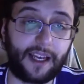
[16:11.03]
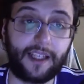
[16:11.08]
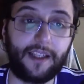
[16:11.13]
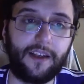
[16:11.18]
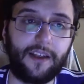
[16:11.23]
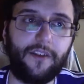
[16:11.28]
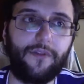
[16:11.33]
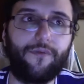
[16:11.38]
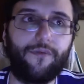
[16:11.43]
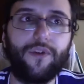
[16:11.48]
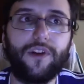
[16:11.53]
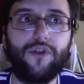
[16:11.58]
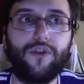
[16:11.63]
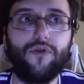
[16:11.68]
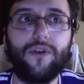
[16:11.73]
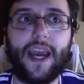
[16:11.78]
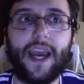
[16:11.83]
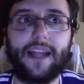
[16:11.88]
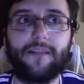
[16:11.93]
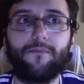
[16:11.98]
if we do
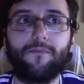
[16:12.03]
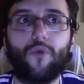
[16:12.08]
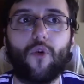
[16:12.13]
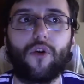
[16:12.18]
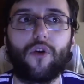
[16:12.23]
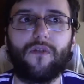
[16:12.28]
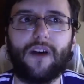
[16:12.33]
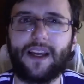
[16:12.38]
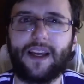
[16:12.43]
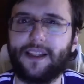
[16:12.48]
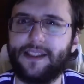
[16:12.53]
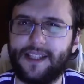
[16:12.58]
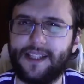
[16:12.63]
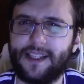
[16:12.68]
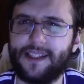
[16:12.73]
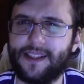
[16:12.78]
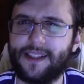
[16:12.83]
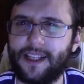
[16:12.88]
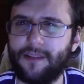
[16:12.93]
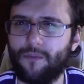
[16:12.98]
get more, like
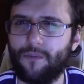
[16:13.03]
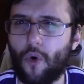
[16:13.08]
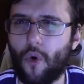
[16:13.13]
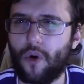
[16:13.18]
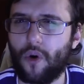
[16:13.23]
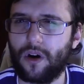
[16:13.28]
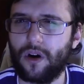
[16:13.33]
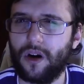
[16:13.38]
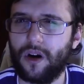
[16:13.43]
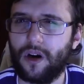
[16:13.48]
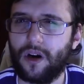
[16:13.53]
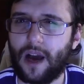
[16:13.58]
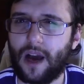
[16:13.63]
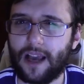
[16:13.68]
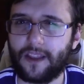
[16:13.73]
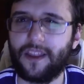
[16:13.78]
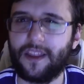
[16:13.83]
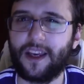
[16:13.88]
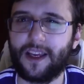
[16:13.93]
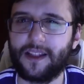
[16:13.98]
16 more, I
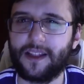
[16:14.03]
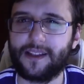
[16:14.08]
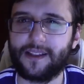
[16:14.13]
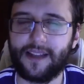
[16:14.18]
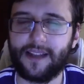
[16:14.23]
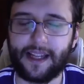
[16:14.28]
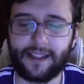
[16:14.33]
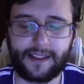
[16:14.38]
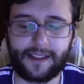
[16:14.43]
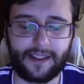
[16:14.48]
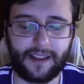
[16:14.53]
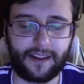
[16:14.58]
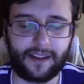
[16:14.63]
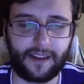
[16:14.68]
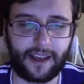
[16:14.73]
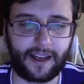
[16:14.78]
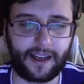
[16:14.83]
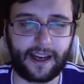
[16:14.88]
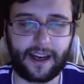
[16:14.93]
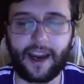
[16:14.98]
think that's the
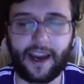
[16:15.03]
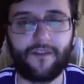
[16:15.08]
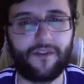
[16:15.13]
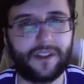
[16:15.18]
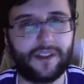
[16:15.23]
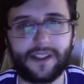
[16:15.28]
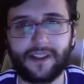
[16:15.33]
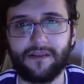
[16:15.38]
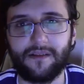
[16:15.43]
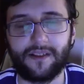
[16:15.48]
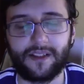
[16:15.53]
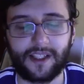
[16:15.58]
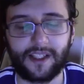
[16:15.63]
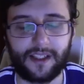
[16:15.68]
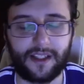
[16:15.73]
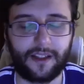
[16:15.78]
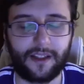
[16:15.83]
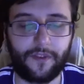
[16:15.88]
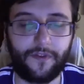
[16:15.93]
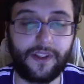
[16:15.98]
thing. I haven't still seen
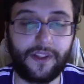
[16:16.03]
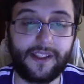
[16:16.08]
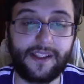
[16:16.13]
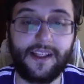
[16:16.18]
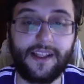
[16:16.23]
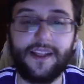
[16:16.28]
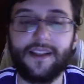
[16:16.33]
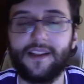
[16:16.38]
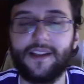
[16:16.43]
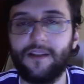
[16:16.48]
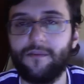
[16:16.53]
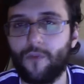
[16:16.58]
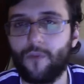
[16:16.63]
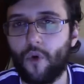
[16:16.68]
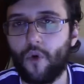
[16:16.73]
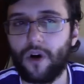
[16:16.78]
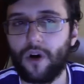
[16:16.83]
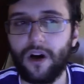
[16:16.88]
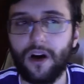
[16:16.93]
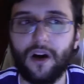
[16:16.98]
it. If it's 16
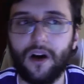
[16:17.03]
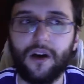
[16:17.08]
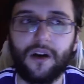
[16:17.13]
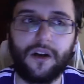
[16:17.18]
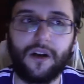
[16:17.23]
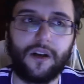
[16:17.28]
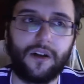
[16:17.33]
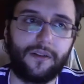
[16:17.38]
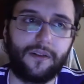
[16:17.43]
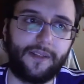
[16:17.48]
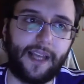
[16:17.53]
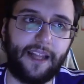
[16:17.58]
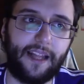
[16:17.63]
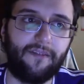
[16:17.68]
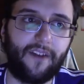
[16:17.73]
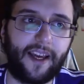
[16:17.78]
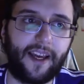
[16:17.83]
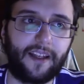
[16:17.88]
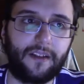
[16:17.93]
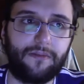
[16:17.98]
more, then
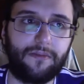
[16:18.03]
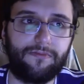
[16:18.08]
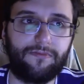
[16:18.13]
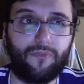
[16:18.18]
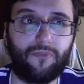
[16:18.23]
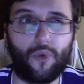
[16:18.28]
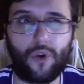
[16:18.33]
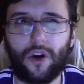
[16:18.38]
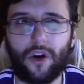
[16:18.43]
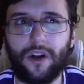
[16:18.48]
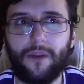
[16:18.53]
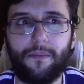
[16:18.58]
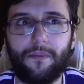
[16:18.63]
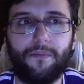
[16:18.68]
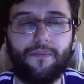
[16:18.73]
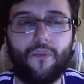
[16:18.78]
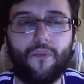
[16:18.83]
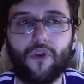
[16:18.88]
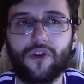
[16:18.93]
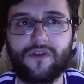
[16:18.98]
like we're gonna
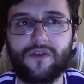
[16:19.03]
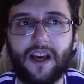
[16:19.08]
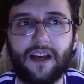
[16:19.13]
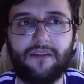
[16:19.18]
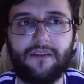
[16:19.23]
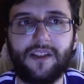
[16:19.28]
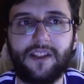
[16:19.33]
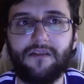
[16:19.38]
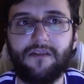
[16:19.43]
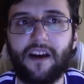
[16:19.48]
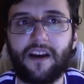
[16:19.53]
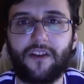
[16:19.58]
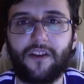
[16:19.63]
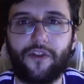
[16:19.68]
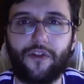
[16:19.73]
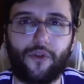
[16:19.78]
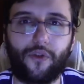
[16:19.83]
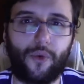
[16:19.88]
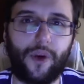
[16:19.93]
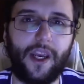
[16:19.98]
most likely see like
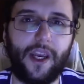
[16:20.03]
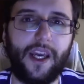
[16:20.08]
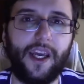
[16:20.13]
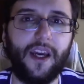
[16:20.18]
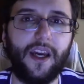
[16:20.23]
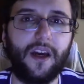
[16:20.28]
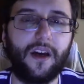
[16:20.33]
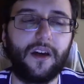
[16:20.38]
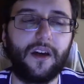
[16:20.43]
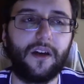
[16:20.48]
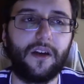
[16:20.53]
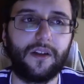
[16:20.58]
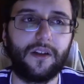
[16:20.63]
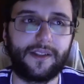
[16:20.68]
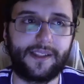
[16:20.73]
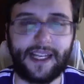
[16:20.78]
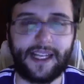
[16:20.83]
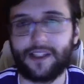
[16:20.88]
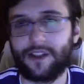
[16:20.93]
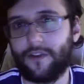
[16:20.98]
3
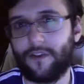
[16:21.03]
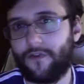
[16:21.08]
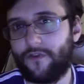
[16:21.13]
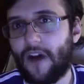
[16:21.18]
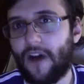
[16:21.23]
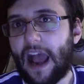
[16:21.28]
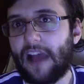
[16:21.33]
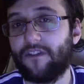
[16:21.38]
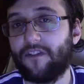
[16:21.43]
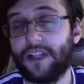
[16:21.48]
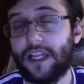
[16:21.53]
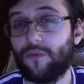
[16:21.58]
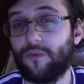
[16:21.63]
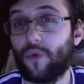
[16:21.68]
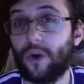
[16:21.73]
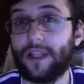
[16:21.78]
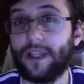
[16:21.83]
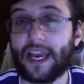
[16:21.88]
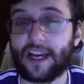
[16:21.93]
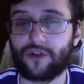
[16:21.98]
sets of 5 and then
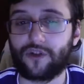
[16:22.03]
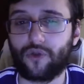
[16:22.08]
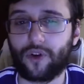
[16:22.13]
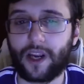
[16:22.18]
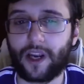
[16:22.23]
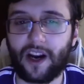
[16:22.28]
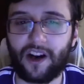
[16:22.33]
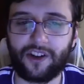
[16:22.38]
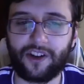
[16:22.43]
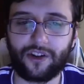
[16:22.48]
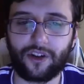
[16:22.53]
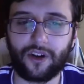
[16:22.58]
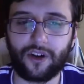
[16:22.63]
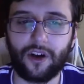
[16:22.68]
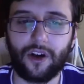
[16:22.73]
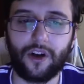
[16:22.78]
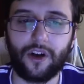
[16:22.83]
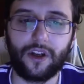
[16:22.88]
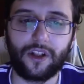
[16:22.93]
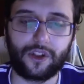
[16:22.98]
1 extra character.
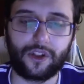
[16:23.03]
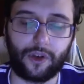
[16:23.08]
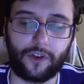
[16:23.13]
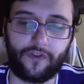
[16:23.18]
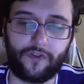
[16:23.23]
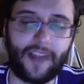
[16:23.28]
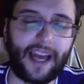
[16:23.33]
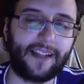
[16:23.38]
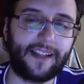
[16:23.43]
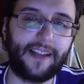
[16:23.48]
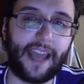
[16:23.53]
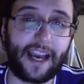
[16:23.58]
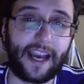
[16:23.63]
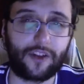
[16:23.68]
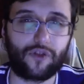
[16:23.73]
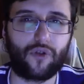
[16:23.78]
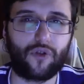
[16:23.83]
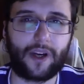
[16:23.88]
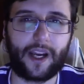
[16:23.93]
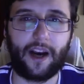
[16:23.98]
So if that
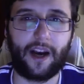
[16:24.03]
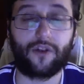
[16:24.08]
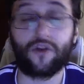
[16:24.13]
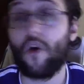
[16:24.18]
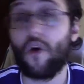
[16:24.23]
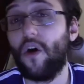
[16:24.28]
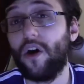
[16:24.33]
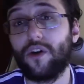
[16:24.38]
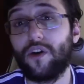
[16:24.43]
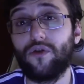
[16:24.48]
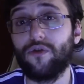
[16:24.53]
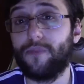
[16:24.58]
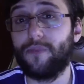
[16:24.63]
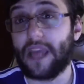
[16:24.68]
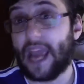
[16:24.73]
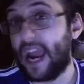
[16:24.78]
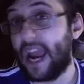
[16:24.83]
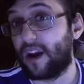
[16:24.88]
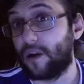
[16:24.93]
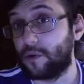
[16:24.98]
extra character, or it could be
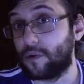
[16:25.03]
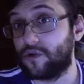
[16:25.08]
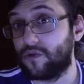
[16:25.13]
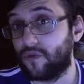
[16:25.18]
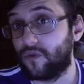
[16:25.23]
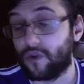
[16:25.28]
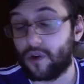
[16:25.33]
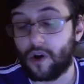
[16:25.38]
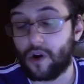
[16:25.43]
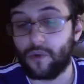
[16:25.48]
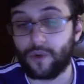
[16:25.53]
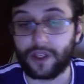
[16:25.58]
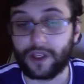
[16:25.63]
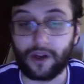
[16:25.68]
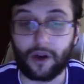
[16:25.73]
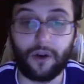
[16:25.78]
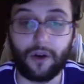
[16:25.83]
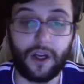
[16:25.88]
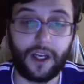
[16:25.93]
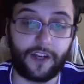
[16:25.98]
Echoes for all we
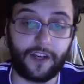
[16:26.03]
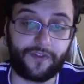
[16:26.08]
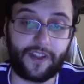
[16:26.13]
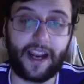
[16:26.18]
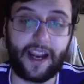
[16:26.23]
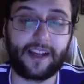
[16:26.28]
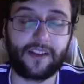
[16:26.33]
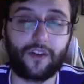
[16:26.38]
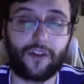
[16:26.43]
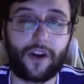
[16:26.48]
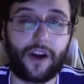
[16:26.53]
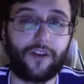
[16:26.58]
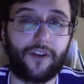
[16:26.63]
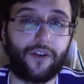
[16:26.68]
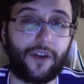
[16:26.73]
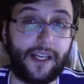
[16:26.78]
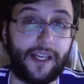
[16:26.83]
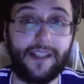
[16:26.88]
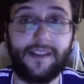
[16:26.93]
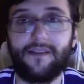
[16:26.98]
know, if that extra character
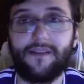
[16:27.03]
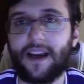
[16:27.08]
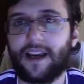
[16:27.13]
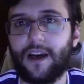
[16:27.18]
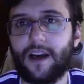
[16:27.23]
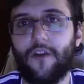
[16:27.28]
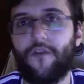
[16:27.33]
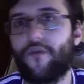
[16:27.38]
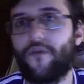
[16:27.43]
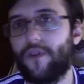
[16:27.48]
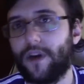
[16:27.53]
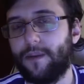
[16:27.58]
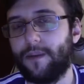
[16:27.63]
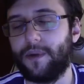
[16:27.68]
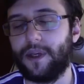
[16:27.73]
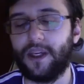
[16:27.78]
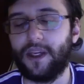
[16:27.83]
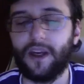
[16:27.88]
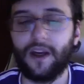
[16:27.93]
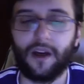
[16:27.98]
is like a
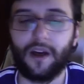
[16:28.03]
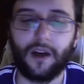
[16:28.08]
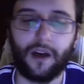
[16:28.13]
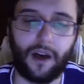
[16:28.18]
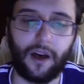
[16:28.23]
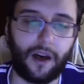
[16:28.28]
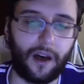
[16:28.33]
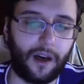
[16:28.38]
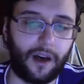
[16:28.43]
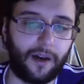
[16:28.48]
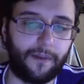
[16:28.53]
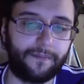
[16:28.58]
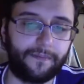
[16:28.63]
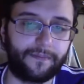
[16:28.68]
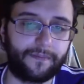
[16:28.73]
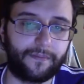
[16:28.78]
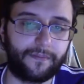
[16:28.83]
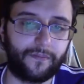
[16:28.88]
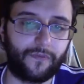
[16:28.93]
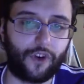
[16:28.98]
freebie,
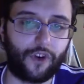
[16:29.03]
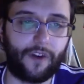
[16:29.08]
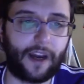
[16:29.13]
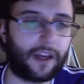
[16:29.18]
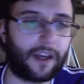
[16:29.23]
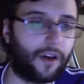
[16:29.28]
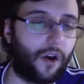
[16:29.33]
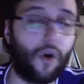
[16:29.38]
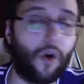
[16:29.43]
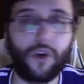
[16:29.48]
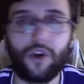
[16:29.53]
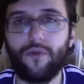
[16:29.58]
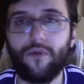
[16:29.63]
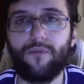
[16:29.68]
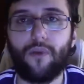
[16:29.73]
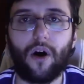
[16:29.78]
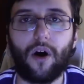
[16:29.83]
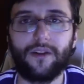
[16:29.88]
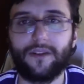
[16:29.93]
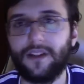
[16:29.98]
for like, oh, you
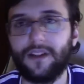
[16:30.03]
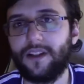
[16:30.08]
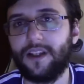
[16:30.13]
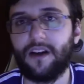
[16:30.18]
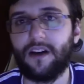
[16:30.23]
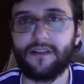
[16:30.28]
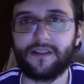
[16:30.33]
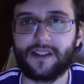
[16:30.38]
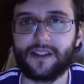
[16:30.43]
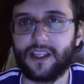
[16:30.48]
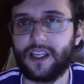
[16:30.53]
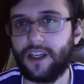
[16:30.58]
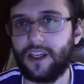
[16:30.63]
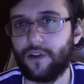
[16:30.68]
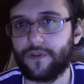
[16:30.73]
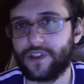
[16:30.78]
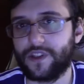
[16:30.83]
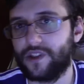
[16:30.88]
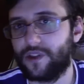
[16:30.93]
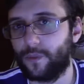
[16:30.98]
bought the DLC
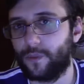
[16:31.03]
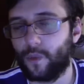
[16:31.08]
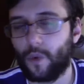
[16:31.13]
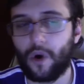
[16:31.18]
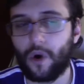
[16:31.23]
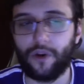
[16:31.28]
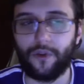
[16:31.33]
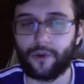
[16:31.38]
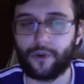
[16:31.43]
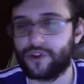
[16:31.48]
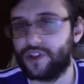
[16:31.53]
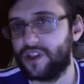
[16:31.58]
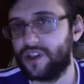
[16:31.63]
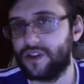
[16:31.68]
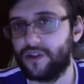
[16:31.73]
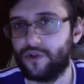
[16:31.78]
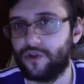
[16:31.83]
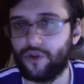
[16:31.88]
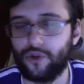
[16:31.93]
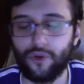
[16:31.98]
of Season 1 or
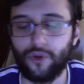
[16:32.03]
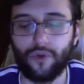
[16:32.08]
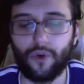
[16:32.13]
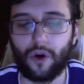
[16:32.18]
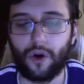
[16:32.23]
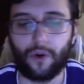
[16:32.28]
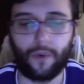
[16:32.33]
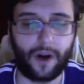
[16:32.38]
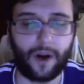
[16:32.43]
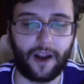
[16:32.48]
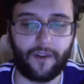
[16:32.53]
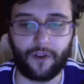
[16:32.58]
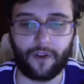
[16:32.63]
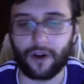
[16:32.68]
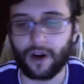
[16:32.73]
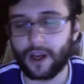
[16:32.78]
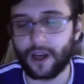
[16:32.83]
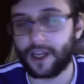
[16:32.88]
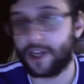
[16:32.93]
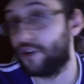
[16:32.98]
Season 2 or whatever,
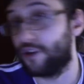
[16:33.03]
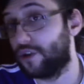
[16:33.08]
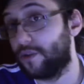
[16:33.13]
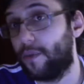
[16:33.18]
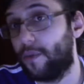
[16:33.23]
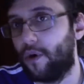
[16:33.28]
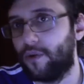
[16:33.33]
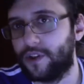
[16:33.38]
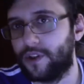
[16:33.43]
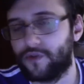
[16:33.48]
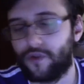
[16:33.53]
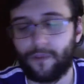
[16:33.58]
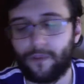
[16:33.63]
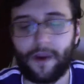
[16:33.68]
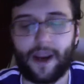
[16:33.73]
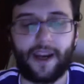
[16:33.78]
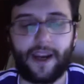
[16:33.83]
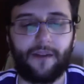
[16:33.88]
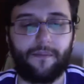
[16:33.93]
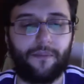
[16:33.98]
here's a bonus for
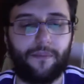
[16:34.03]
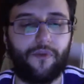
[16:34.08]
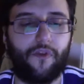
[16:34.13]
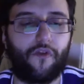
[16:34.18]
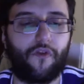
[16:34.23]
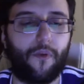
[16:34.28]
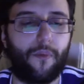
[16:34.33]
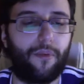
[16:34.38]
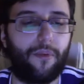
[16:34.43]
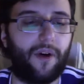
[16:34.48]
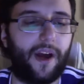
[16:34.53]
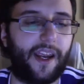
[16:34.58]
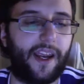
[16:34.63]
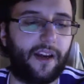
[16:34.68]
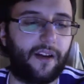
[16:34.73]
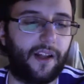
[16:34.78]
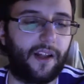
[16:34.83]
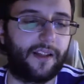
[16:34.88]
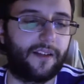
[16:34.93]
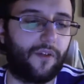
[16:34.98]

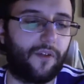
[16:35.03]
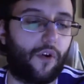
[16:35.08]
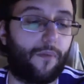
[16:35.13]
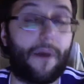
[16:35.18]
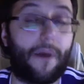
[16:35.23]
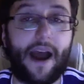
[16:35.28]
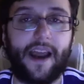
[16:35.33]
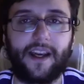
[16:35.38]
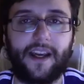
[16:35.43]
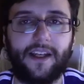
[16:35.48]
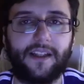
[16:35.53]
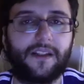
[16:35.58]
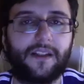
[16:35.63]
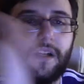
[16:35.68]
playing it or buying it